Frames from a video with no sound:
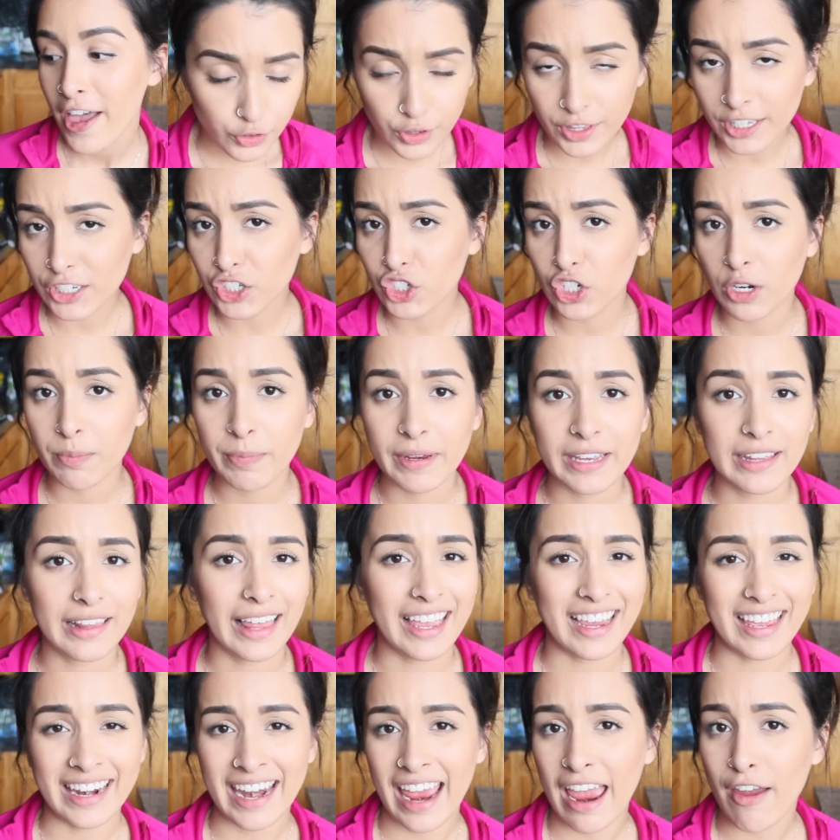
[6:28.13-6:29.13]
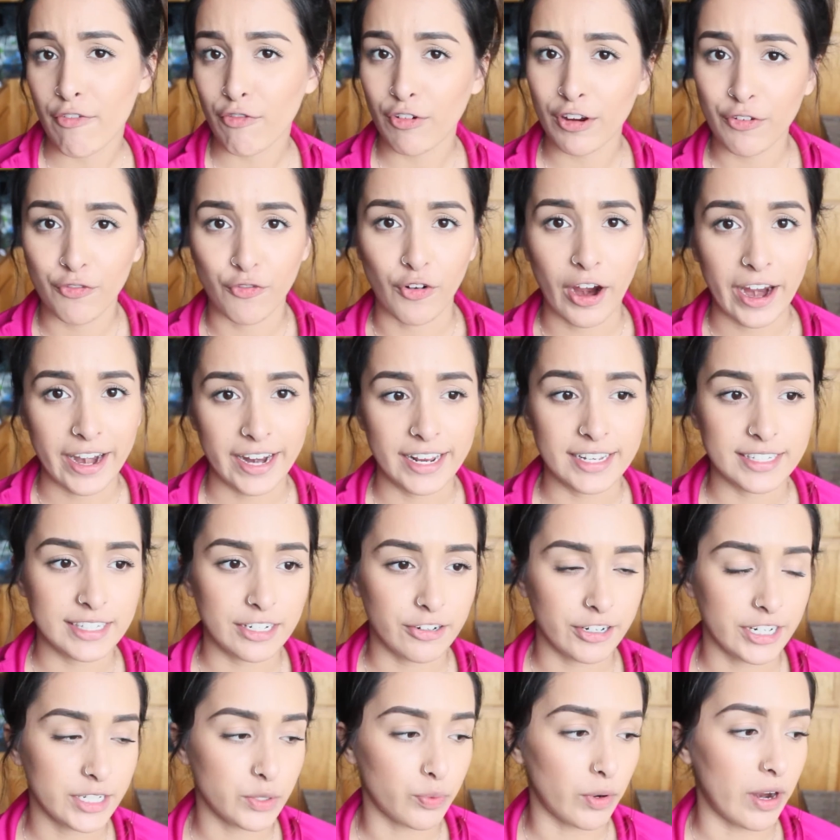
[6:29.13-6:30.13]
So this should be like an every Friday
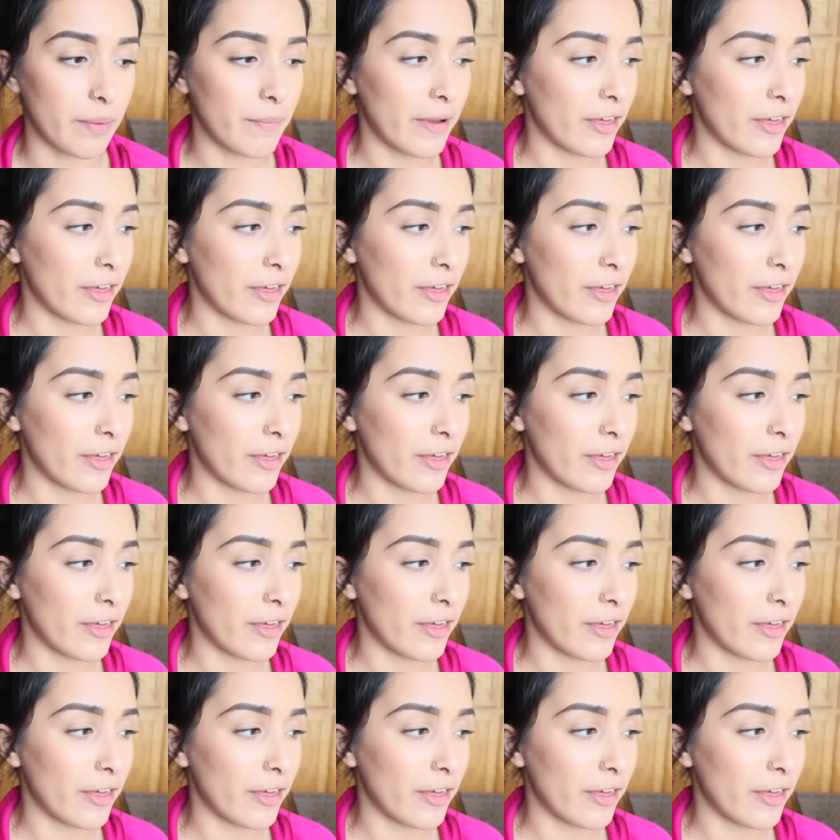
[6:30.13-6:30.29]
series where